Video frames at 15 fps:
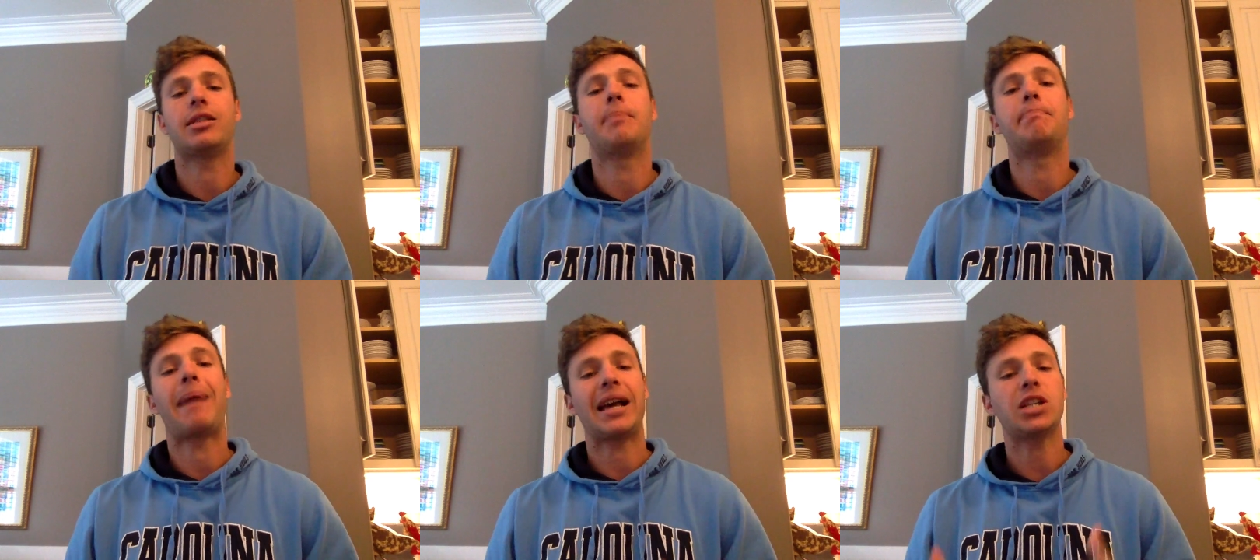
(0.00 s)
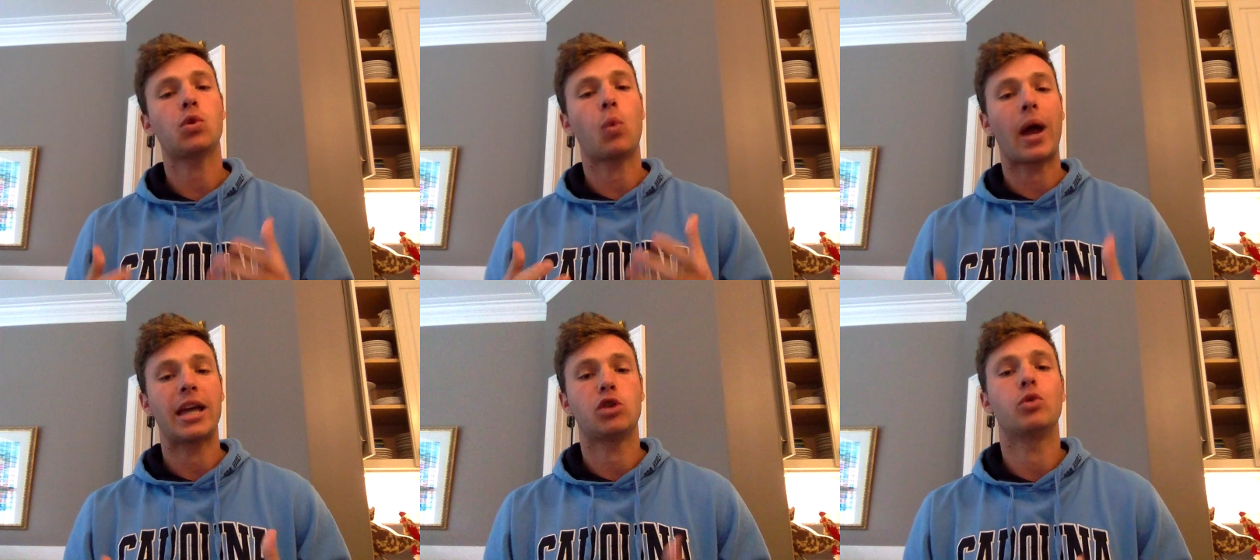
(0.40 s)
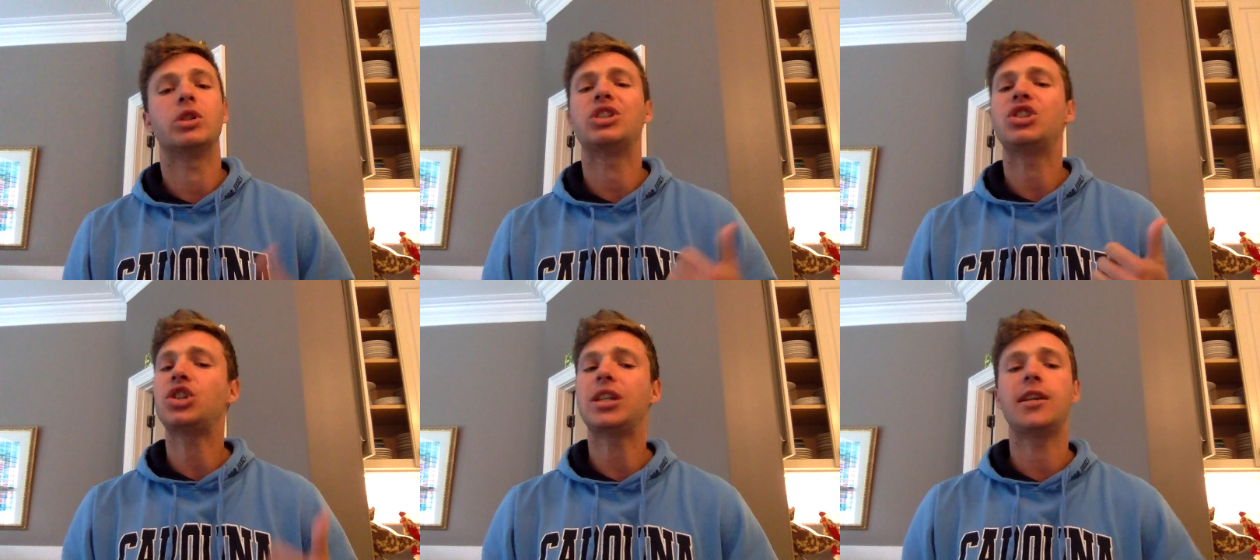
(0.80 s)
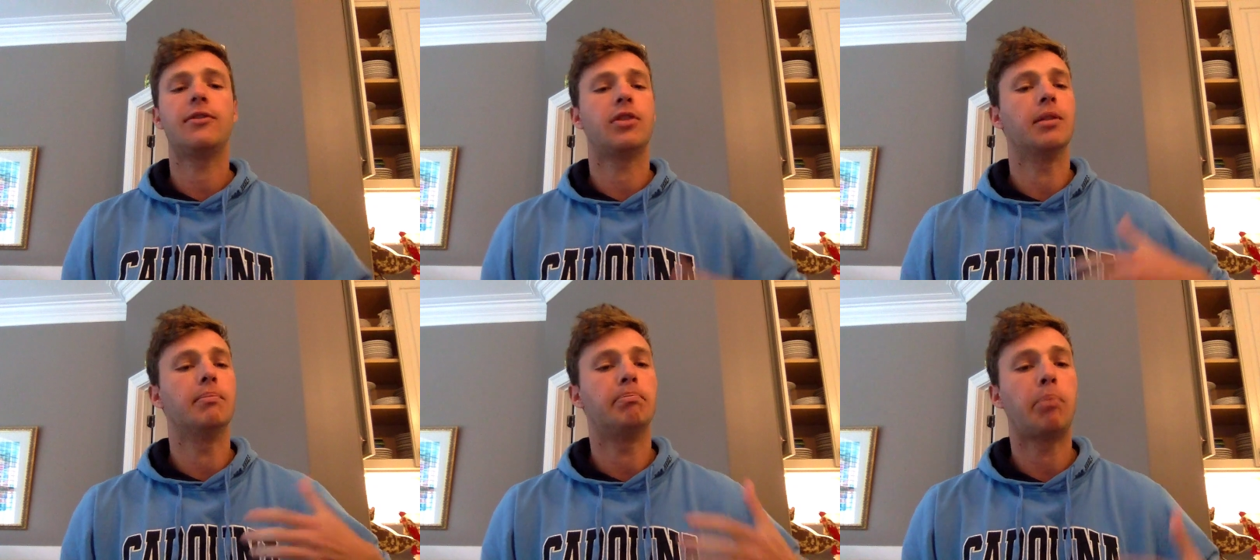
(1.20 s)
the best way to
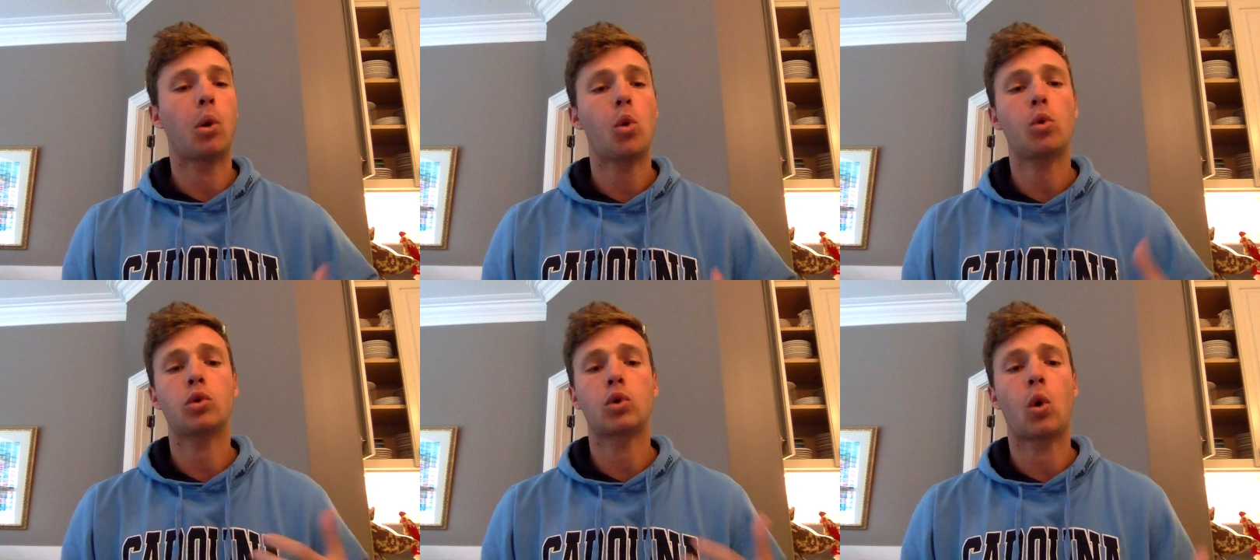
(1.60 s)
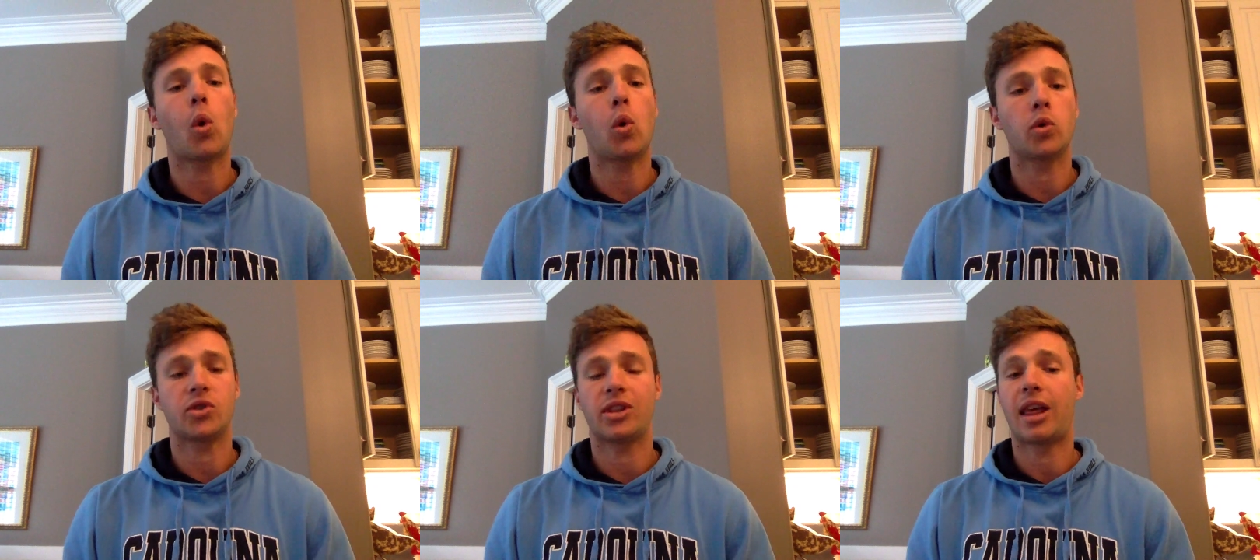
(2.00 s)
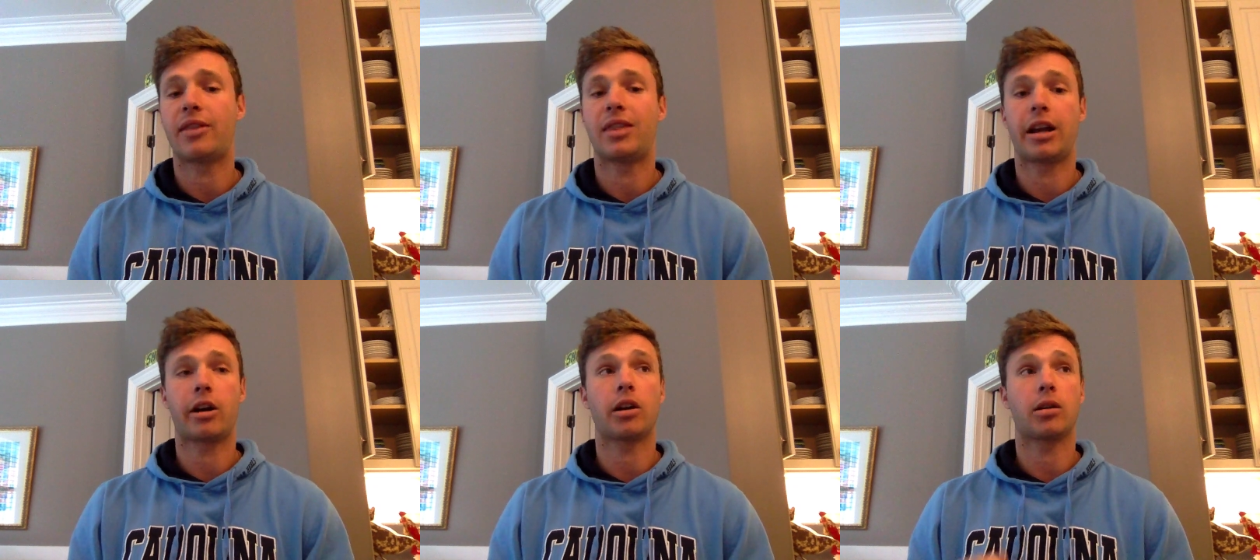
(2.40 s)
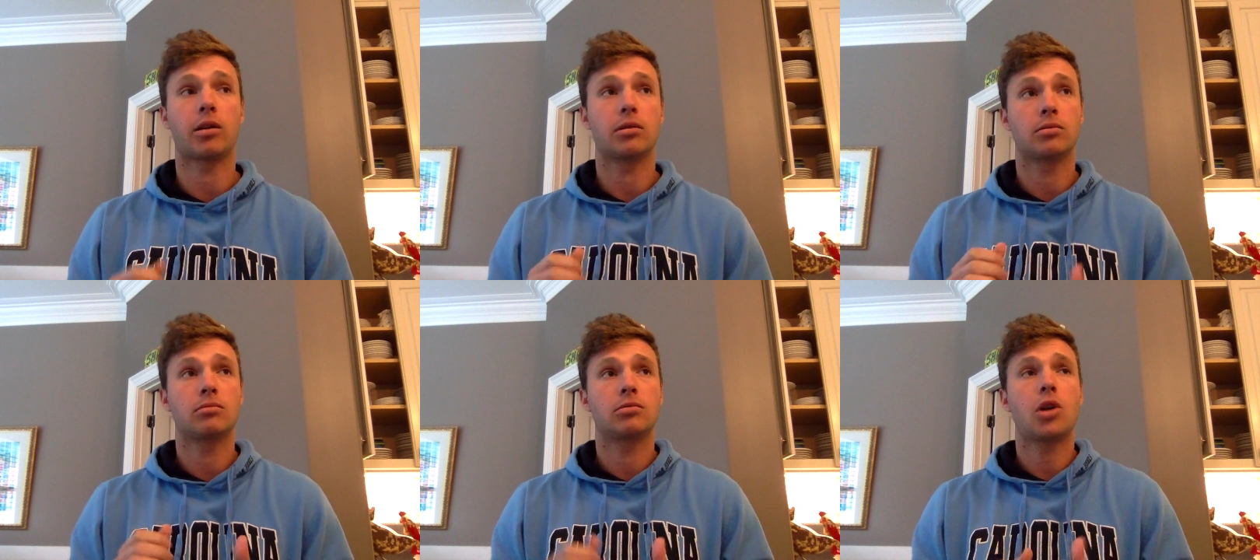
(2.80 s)
achieve the bold goals that
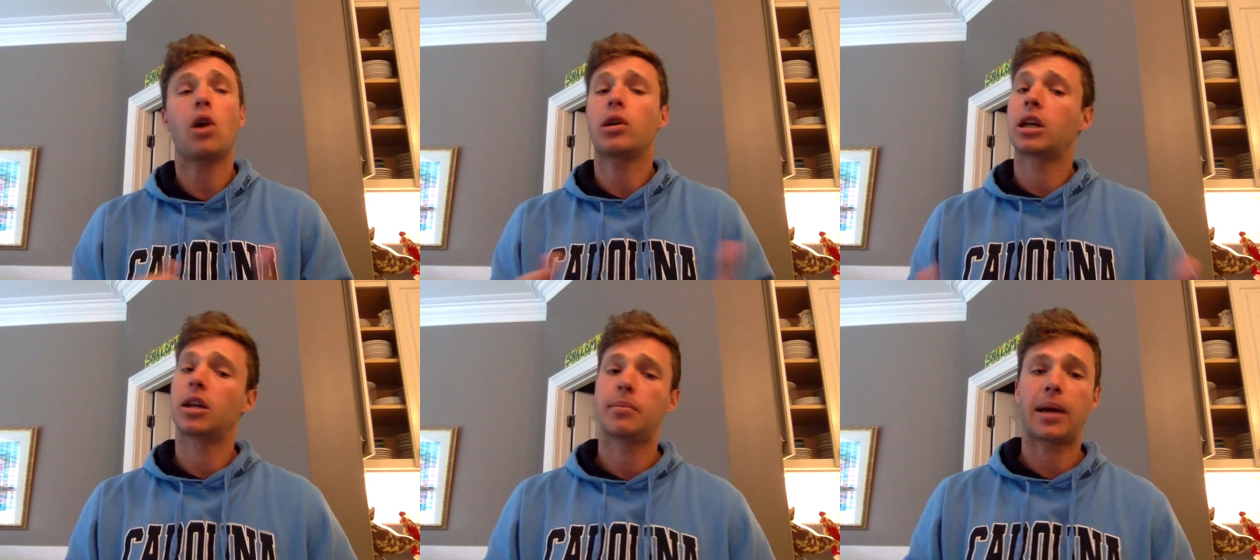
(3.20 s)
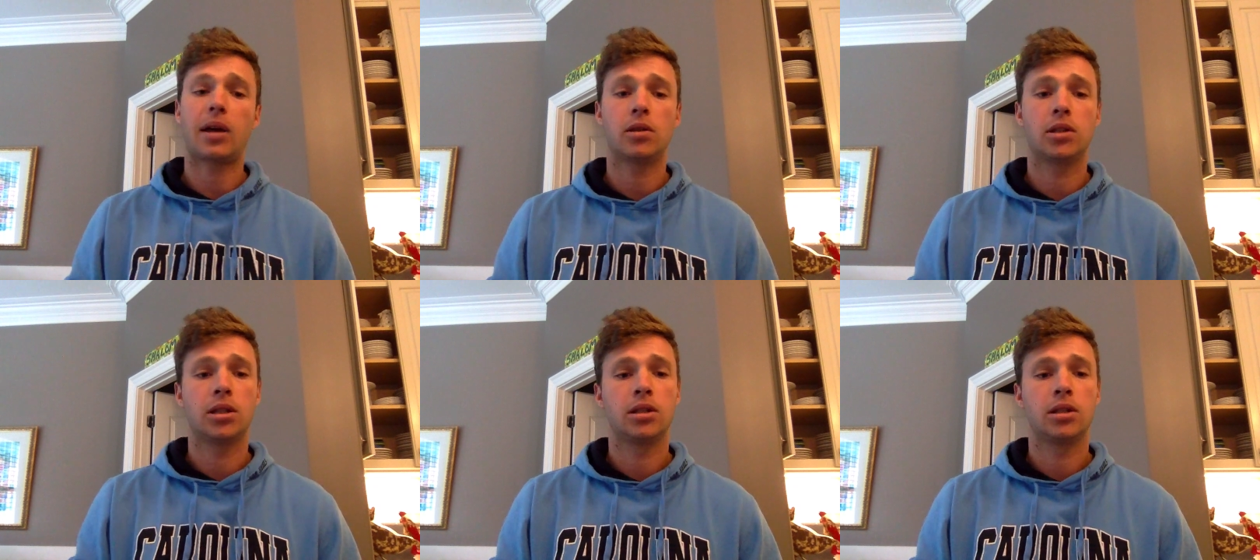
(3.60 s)
they're talking about.